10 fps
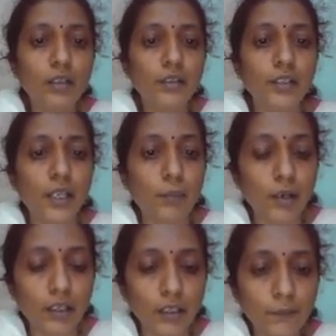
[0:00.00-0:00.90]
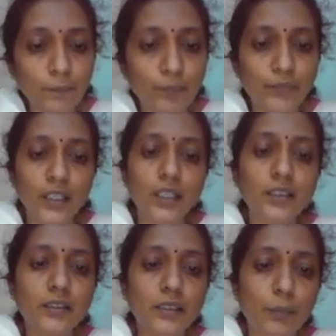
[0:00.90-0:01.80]
debugger, it
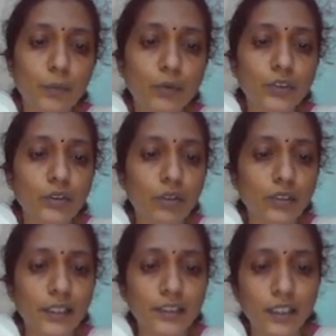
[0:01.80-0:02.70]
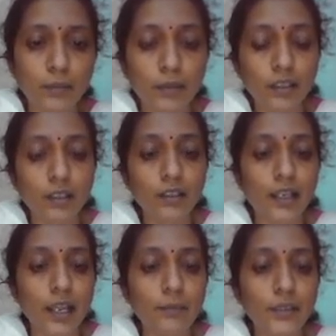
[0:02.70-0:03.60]
supports online debugger.
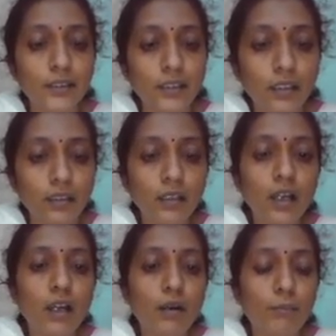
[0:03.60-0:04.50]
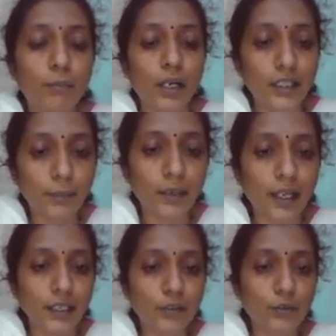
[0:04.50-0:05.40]
M is the
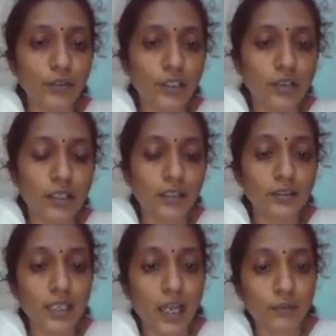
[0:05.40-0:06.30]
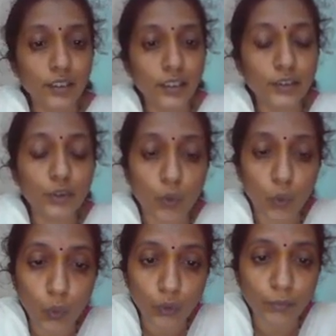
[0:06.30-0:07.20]
multiplier unit, it is having its
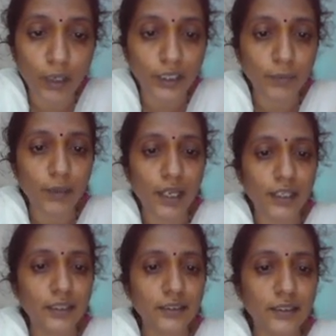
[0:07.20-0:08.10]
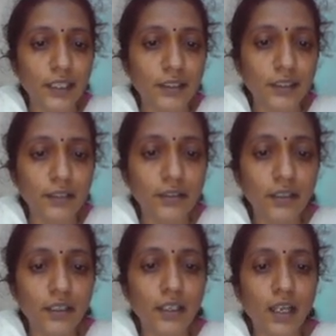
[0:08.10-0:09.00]
own multiplier inside it,
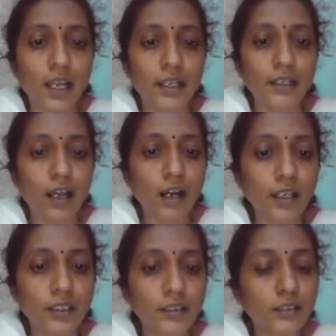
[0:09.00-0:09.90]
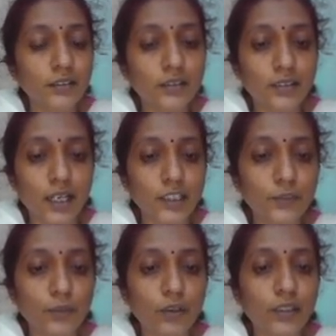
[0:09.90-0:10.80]
and I stands
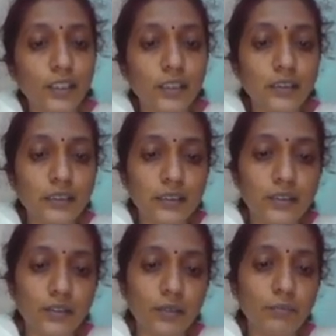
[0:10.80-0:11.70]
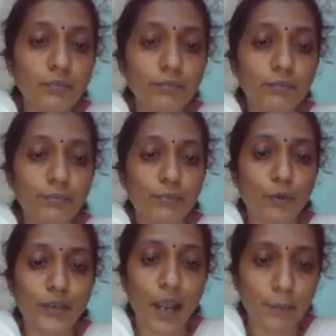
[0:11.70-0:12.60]
for in system
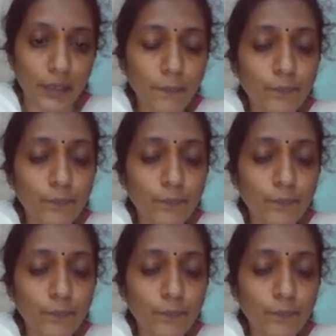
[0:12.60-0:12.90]
programming.